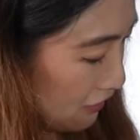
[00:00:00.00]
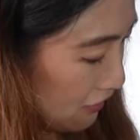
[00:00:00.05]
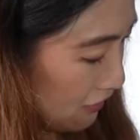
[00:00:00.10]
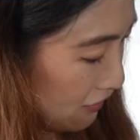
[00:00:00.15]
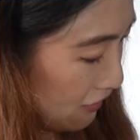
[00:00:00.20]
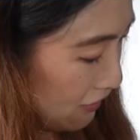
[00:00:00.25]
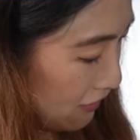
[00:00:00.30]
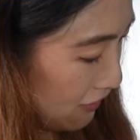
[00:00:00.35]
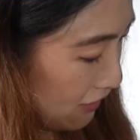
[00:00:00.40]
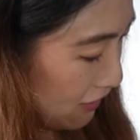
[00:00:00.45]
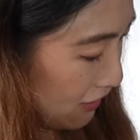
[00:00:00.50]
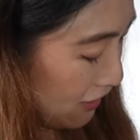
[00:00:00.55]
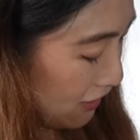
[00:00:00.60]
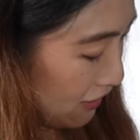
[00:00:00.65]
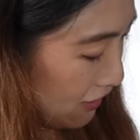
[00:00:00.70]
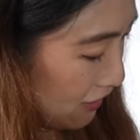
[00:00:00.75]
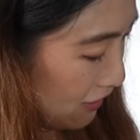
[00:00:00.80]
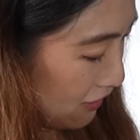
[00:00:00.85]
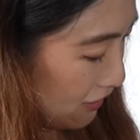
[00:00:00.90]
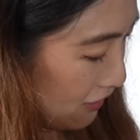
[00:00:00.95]
How do you do what?
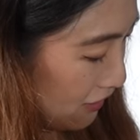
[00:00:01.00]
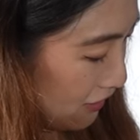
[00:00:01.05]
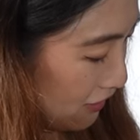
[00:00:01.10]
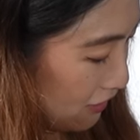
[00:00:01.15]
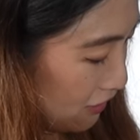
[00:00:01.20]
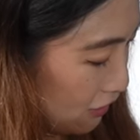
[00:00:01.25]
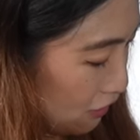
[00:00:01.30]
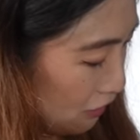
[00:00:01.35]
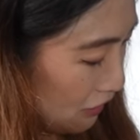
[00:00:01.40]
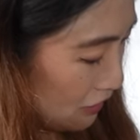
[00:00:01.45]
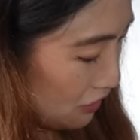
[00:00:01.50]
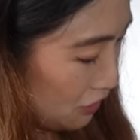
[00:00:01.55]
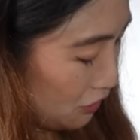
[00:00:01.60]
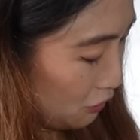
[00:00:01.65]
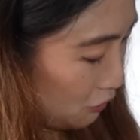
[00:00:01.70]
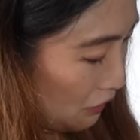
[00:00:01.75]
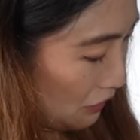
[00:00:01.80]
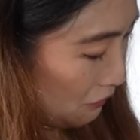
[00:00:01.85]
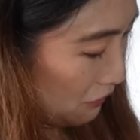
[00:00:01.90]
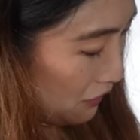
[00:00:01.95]
You can take your
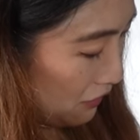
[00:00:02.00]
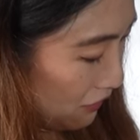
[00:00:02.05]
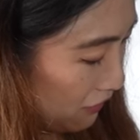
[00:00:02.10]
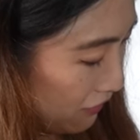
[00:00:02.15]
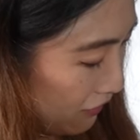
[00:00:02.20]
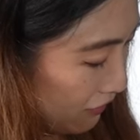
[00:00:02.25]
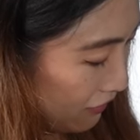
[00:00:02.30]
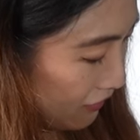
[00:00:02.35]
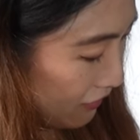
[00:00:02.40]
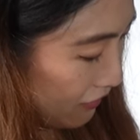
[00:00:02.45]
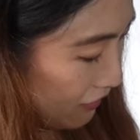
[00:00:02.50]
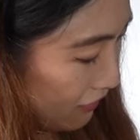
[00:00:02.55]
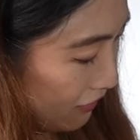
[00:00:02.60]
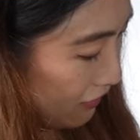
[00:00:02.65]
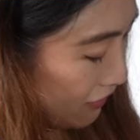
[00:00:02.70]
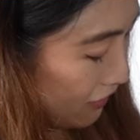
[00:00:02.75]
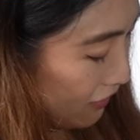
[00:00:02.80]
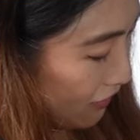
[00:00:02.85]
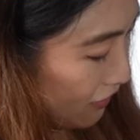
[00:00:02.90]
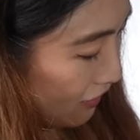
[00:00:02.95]
foot off the clutch now
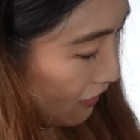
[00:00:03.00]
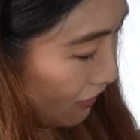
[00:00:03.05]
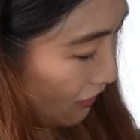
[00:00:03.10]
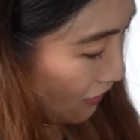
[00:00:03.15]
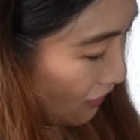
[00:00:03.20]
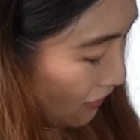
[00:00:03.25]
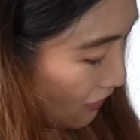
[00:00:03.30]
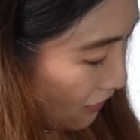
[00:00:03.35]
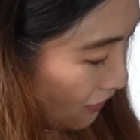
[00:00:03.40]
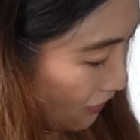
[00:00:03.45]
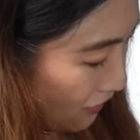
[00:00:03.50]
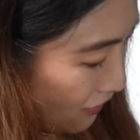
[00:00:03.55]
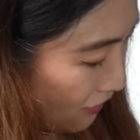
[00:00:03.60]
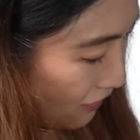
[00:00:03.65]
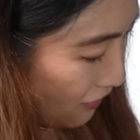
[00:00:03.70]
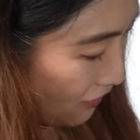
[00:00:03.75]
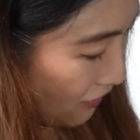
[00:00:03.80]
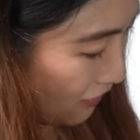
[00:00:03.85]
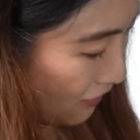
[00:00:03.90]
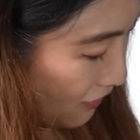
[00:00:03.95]
because you're in neutral.
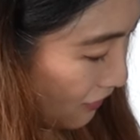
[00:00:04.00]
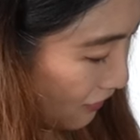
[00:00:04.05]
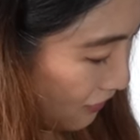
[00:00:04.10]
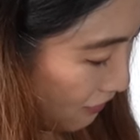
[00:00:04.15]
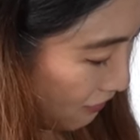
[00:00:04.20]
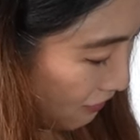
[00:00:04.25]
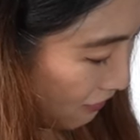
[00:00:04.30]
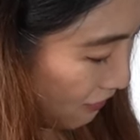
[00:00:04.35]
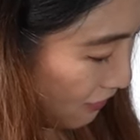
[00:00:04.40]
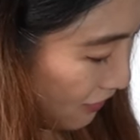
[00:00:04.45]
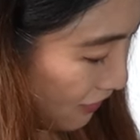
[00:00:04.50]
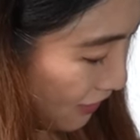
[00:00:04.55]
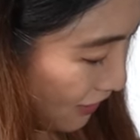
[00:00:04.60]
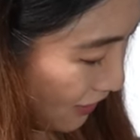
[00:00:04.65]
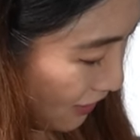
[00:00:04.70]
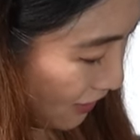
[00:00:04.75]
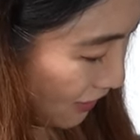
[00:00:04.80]
Yeah.